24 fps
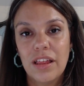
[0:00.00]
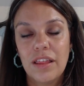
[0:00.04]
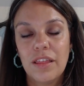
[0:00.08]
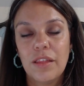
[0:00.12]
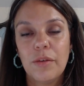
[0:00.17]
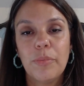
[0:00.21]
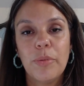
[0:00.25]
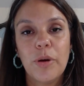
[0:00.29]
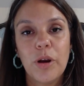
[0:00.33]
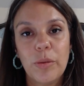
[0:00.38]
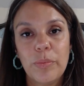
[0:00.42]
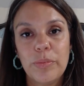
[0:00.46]

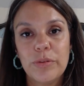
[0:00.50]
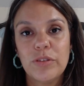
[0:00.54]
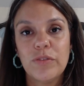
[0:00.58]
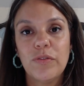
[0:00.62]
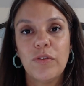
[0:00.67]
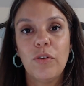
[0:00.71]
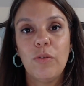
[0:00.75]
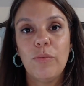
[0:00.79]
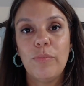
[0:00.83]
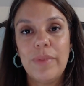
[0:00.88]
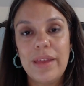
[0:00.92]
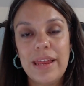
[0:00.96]
the
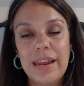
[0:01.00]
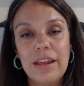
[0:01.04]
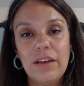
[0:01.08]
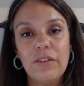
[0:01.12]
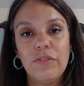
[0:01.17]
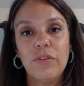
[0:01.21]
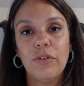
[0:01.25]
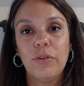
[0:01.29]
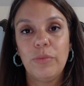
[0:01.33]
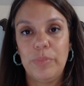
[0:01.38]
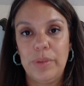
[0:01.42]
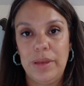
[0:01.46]
purposeful,
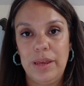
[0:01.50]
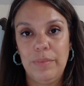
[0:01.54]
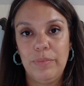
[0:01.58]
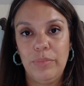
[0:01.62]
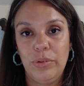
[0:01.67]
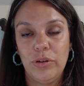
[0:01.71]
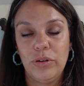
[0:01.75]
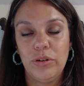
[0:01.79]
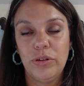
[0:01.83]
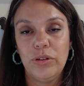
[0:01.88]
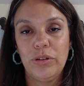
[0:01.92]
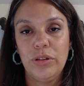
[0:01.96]
meaningful
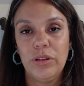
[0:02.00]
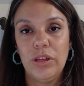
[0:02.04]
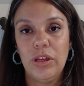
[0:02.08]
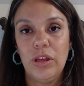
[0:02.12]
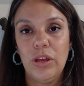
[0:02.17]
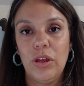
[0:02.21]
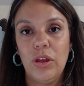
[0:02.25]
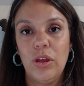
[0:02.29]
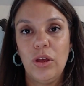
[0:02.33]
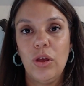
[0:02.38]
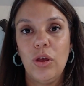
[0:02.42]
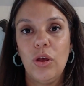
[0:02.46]
people
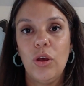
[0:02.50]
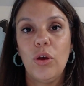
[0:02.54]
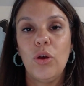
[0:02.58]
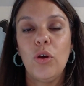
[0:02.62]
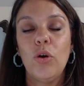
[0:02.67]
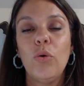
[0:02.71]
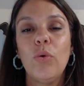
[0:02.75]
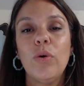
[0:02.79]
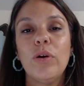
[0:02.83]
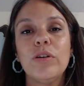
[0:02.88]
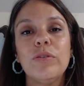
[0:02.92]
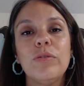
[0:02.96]

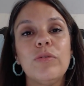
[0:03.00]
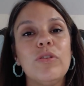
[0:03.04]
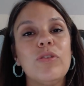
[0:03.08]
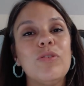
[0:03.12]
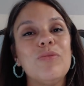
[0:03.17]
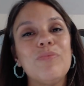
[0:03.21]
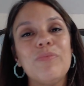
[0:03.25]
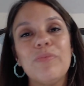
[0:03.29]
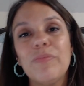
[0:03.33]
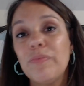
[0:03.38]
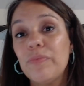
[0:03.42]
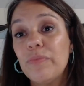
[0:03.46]
who are
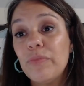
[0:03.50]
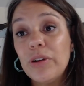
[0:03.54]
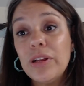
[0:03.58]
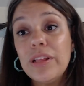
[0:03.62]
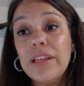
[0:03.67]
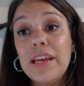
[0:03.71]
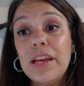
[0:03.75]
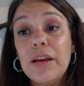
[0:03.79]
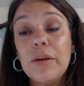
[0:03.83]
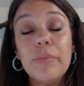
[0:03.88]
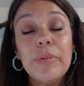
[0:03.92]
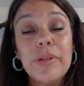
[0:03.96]

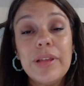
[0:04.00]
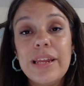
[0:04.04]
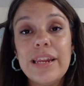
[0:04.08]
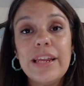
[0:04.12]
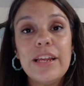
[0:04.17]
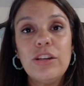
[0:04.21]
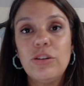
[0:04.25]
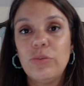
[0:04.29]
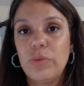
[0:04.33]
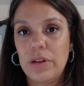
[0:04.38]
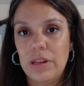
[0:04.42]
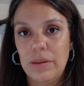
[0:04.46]
really
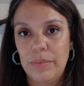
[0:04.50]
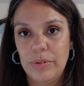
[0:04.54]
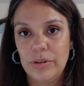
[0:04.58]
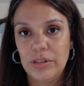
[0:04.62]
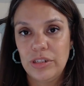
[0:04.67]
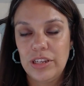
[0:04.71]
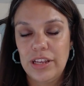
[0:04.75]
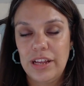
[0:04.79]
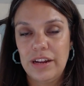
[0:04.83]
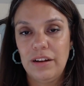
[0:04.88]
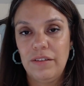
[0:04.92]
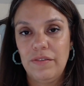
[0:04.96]
completing
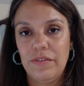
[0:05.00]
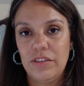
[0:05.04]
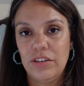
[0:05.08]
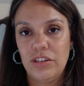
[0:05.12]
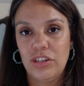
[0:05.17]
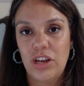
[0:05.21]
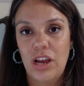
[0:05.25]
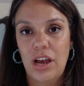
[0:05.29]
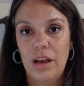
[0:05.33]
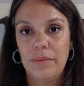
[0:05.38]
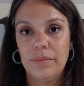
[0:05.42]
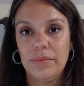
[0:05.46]
20% of the
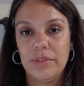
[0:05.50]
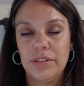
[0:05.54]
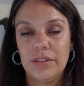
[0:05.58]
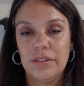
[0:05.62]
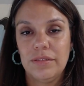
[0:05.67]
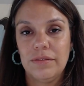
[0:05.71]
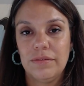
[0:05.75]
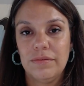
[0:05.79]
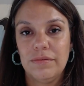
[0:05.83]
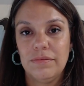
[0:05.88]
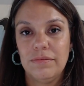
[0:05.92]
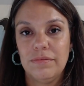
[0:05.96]
jobs,
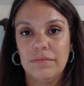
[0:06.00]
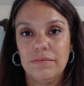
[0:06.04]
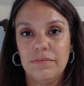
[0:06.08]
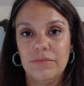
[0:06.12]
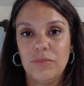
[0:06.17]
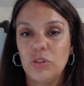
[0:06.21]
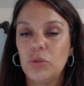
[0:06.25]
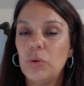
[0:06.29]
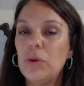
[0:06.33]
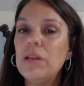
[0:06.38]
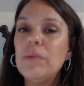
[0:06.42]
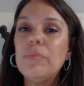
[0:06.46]

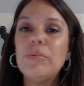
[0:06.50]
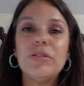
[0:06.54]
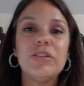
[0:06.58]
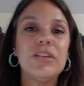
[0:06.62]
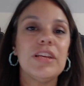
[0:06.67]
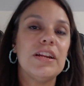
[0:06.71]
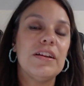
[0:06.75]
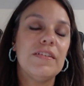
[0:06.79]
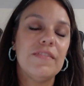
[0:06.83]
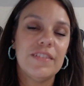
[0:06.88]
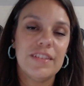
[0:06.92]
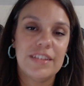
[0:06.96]

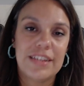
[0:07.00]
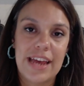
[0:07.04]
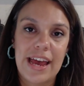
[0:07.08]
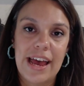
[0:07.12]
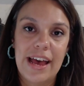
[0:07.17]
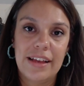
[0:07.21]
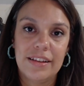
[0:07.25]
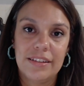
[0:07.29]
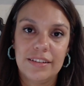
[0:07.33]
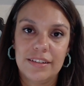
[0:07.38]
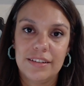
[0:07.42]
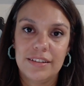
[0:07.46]
20% of the
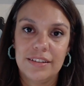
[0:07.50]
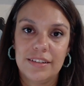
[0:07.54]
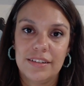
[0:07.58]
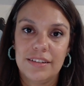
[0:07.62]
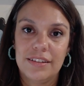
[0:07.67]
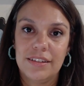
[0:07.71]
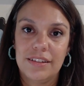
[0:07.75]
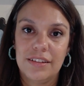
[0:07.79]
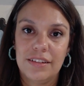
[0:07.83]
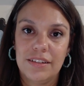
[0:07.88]
tasks.